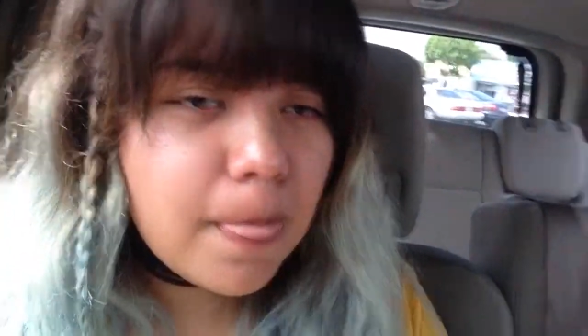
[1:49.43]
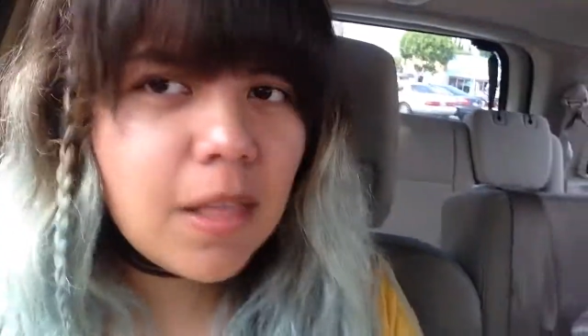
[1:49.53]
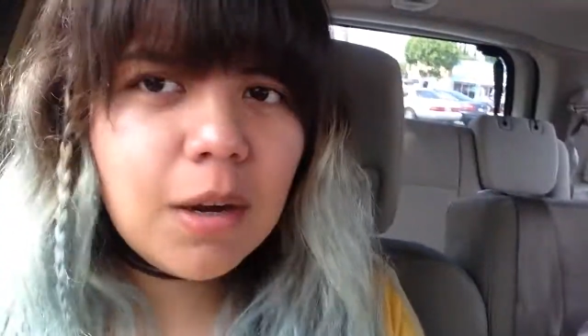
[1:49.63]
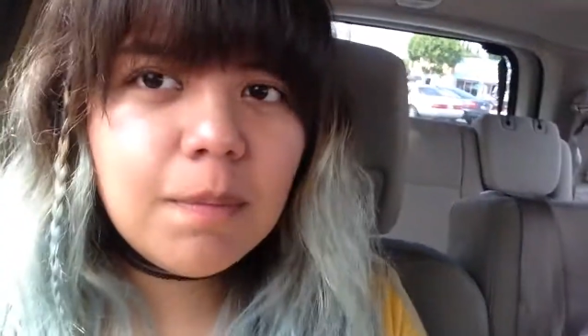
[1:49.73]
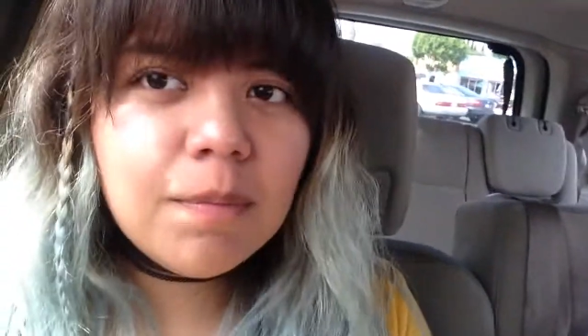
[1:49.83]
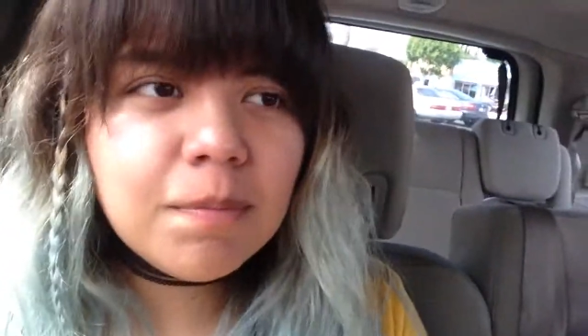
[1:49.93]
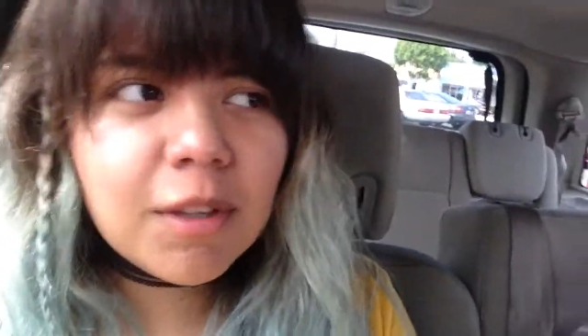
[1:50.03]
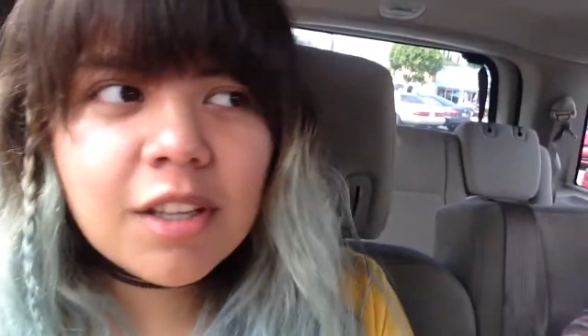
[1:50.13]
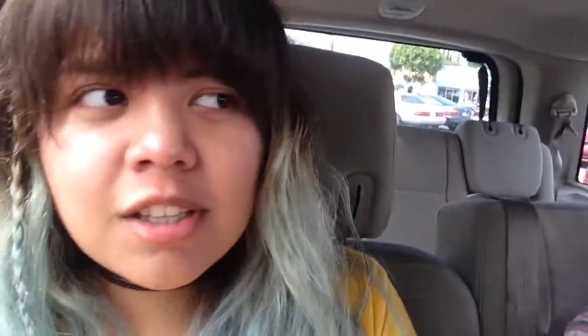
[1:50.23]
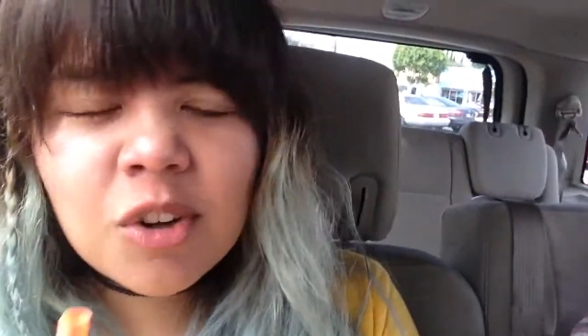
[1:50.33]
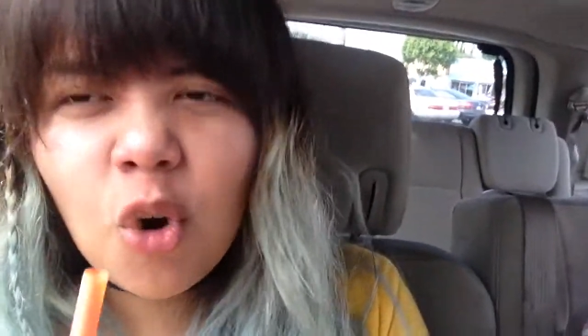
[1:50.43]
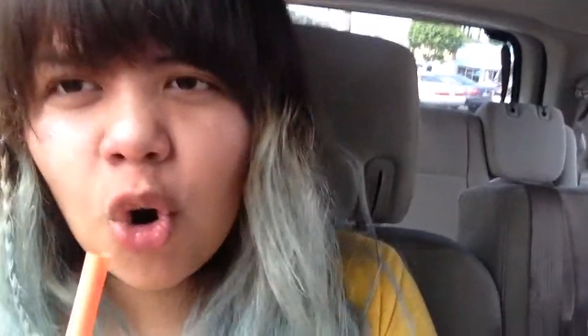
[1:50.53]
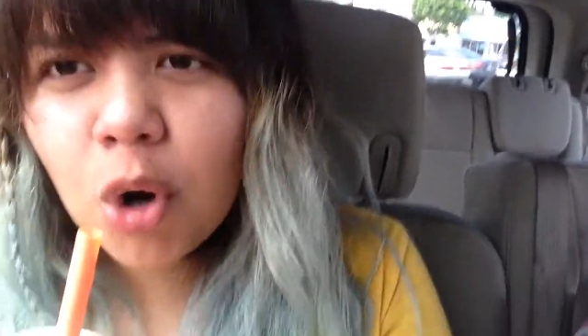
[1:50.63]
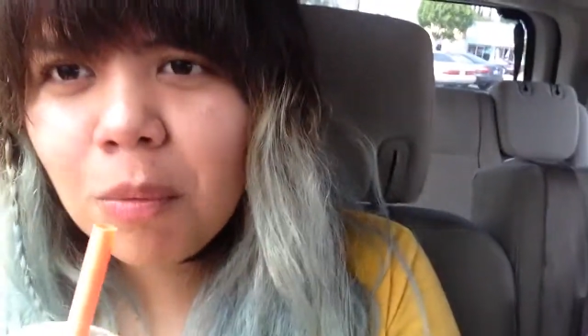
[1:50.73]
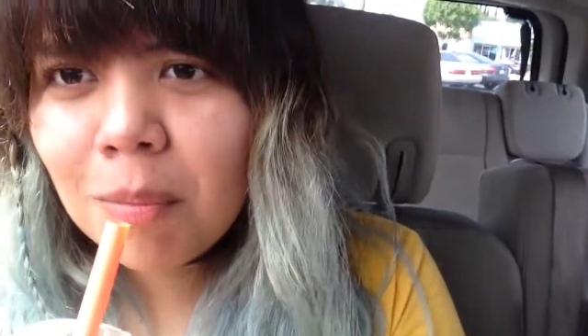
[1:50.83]
um, it's
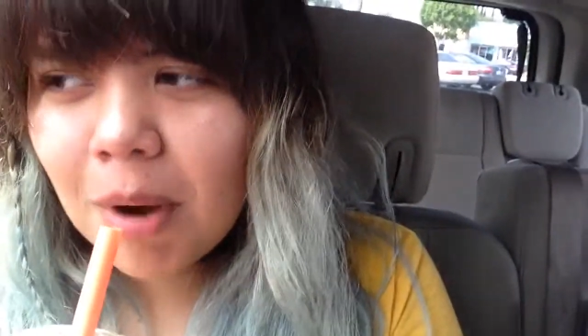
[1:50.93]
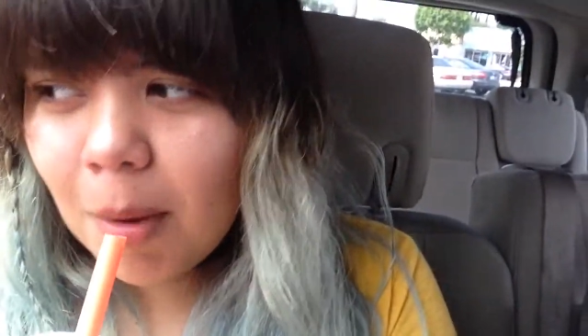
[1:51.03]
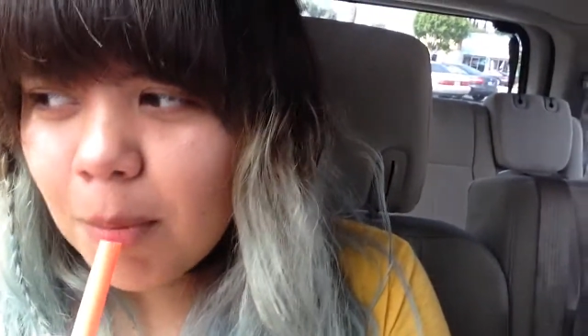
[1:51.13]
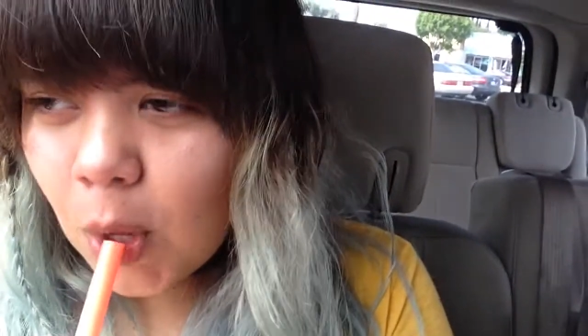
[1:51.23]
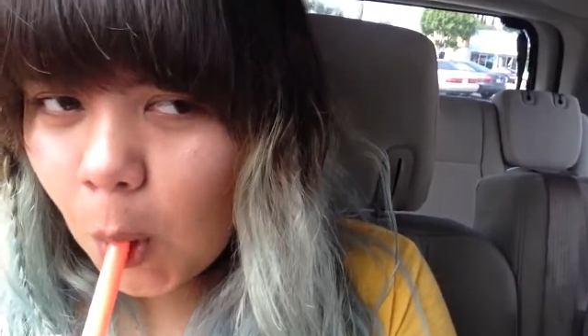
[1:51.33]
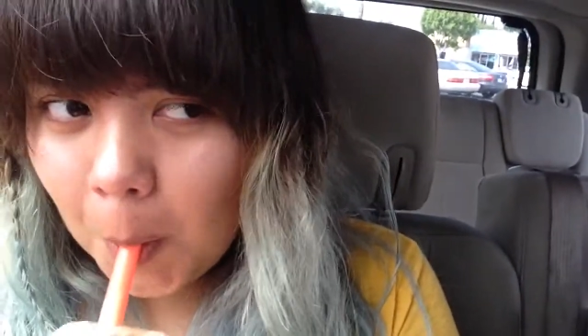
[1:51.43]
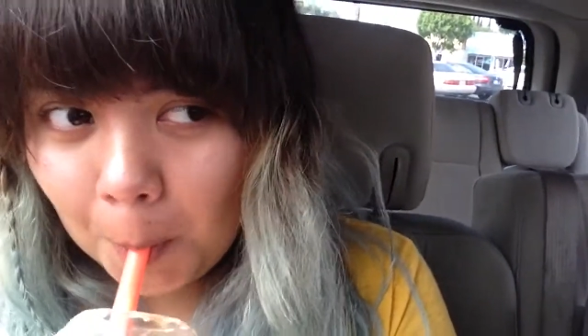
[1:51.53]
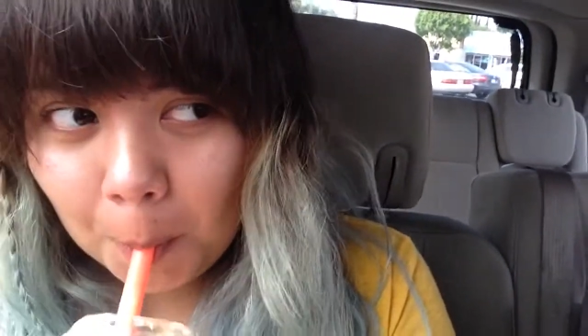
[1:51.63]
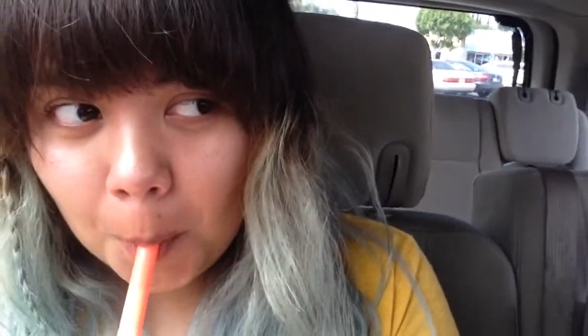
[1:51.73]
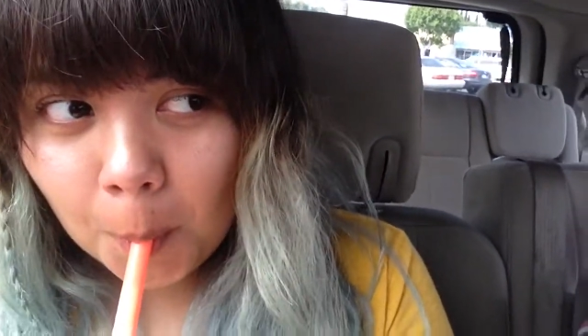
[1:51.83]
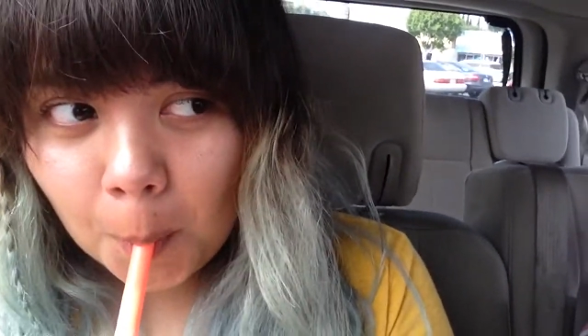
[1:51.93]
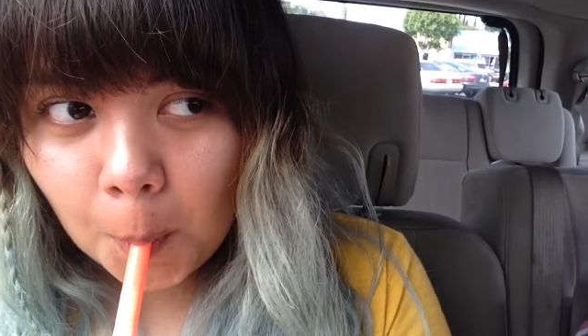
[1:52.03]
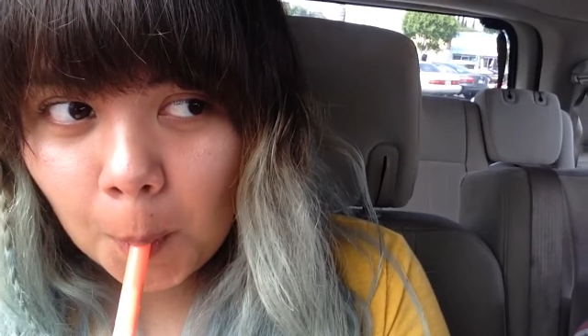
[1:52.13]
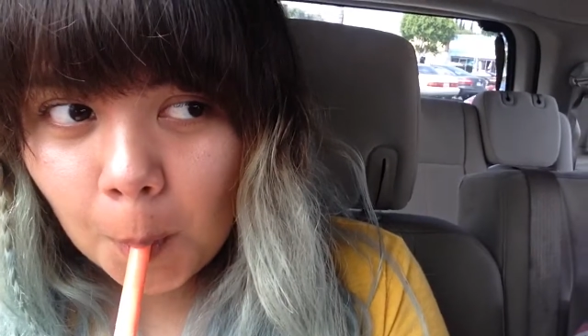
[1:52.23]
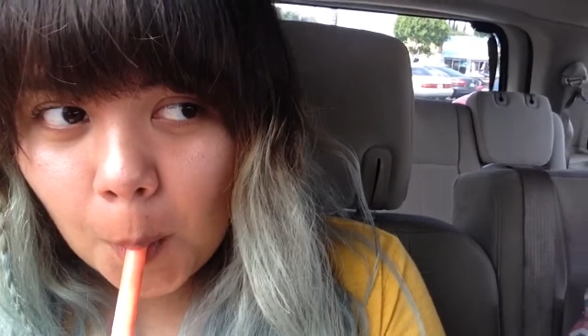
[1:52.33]
horrible, mom. ¿También sabe
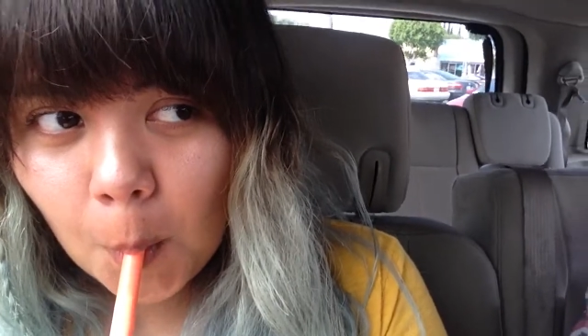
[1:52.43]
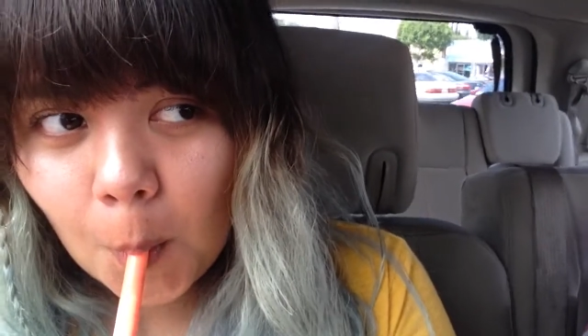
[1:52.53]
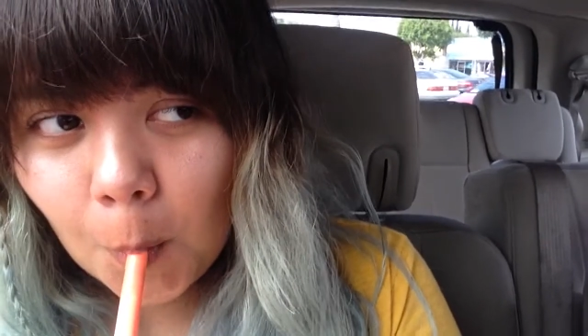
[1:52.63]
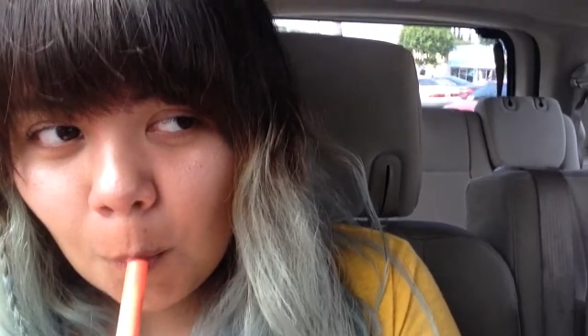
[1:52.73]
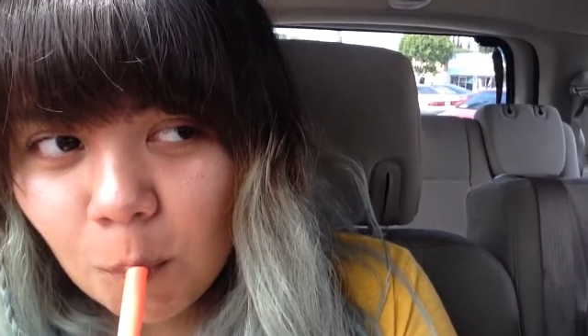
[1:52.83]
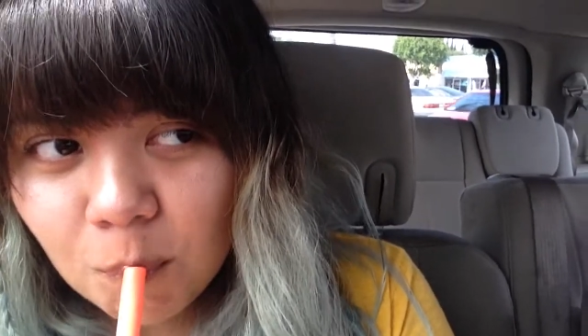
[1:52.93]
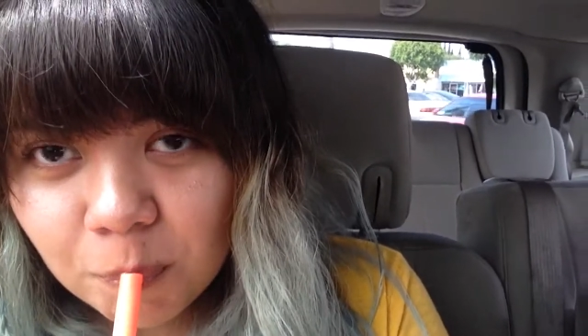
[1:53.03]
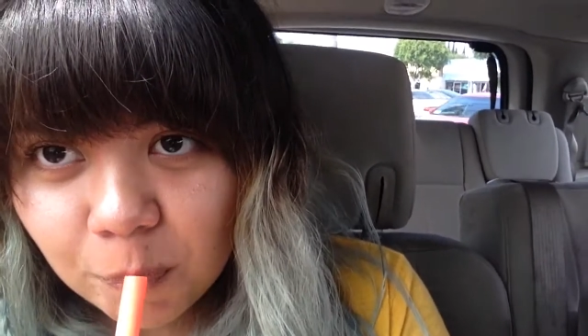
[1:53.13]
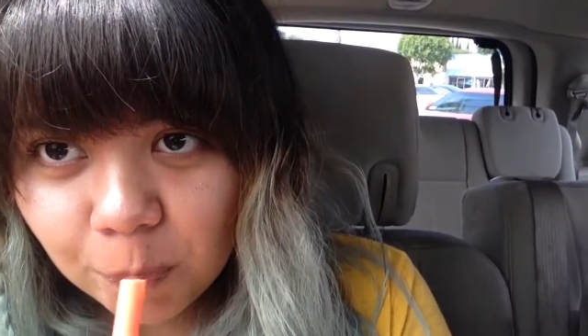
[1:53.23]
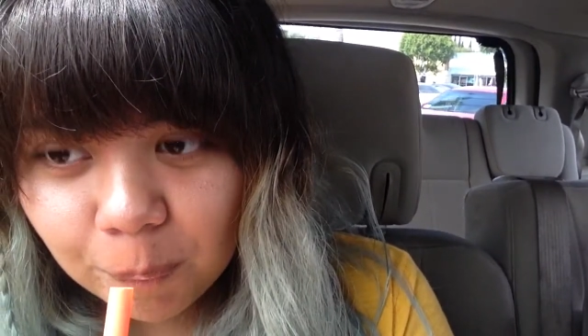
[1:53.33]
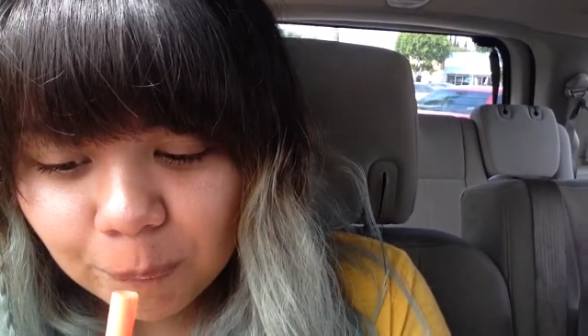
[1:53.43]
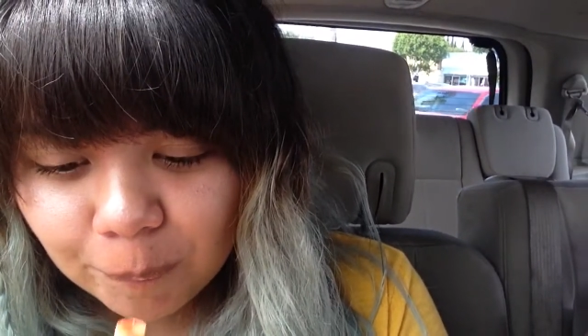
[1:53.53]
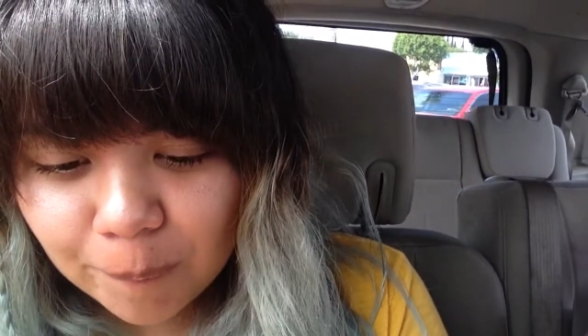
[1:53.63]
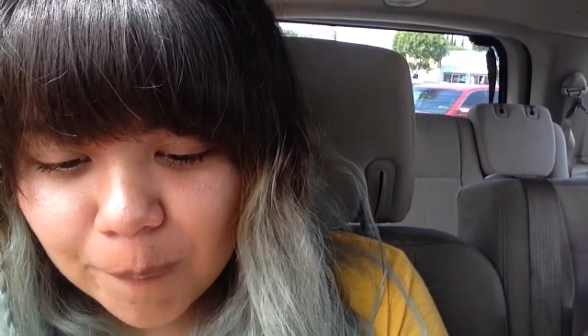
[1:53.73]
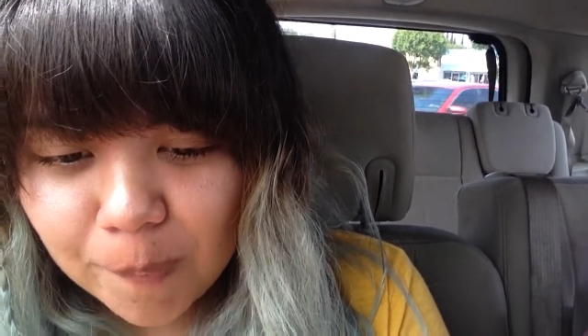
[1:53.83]
feo? Mm-hmm.
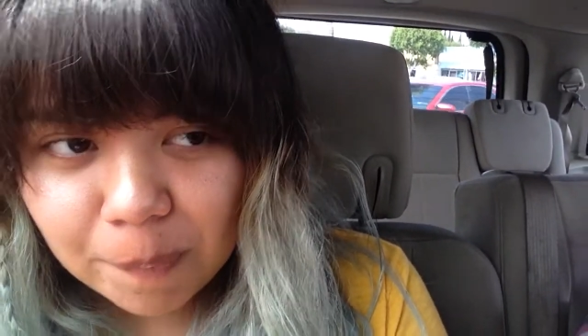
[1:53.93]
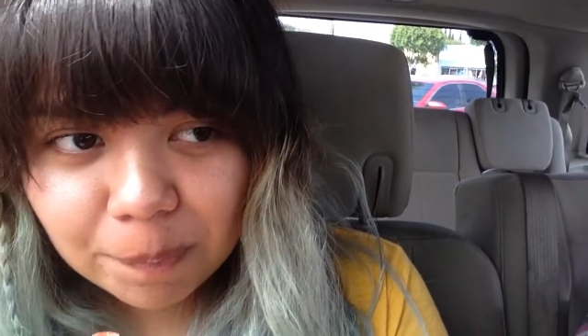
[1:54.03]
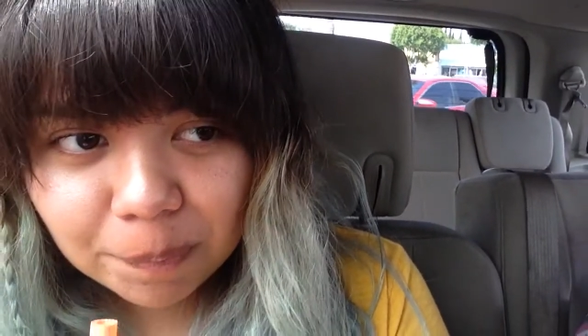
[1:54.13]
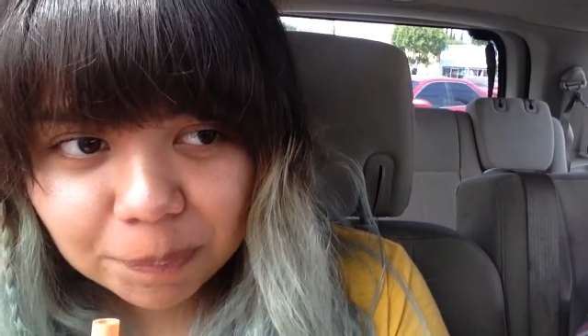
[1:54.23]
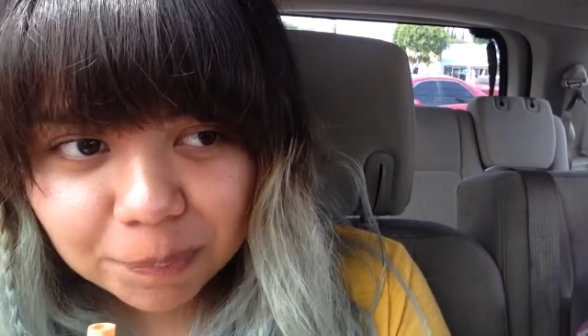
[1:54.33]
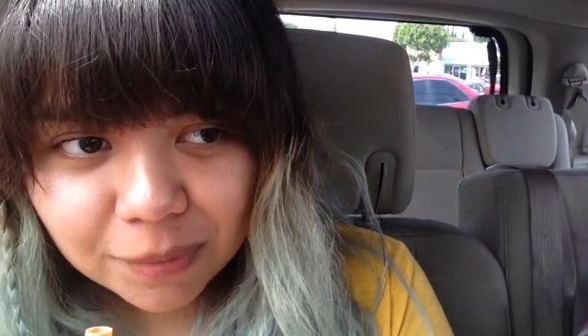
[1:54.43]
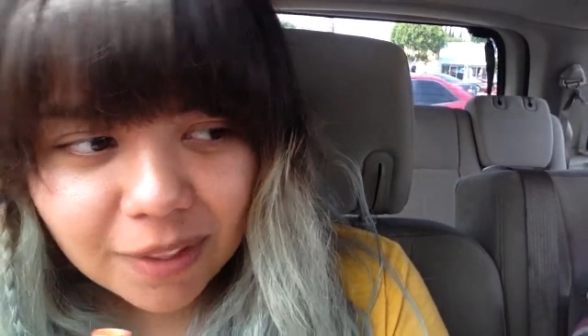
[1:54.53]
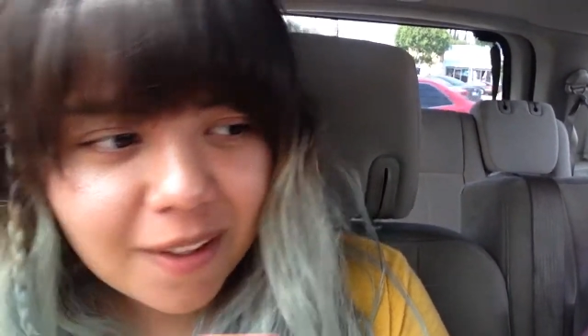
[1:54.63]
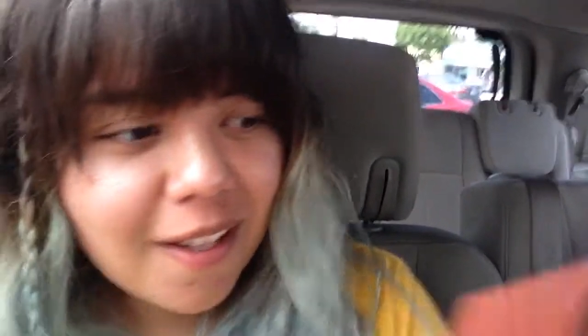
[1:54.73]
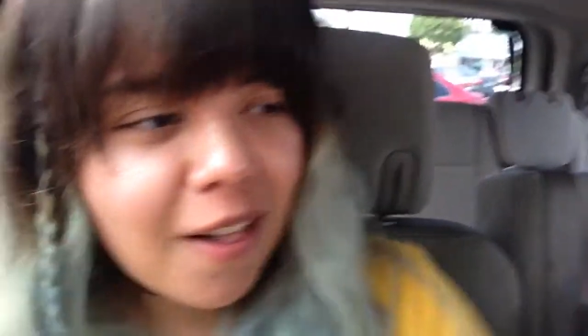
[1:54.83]
Hey, no te voy a dejar ir.